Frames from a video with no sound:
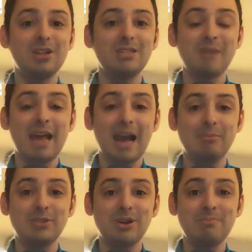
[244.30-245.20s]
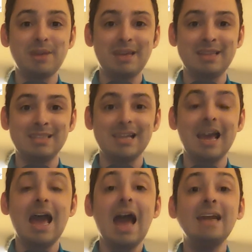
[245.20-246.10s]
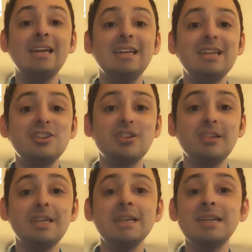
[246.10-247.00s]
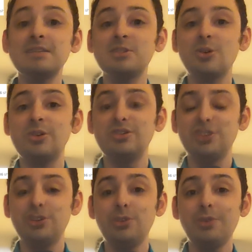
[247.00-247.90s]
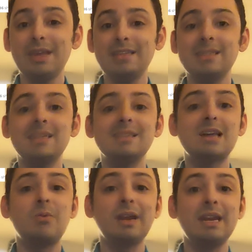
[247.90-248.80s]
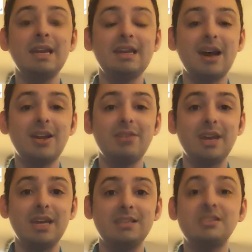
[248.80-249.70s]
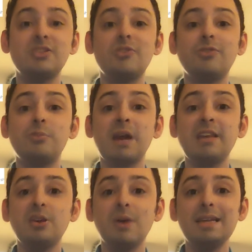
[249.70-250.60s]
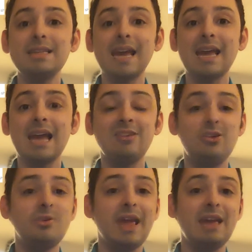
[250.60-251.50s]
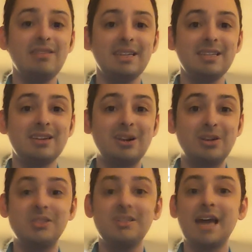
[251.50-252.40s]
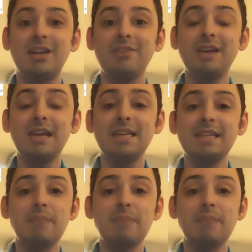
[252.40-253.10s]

in my Amazon bins, and initially it sold in 2 weeks to someone in Nunavut. So for my USA and UK listeners, Nunavut is a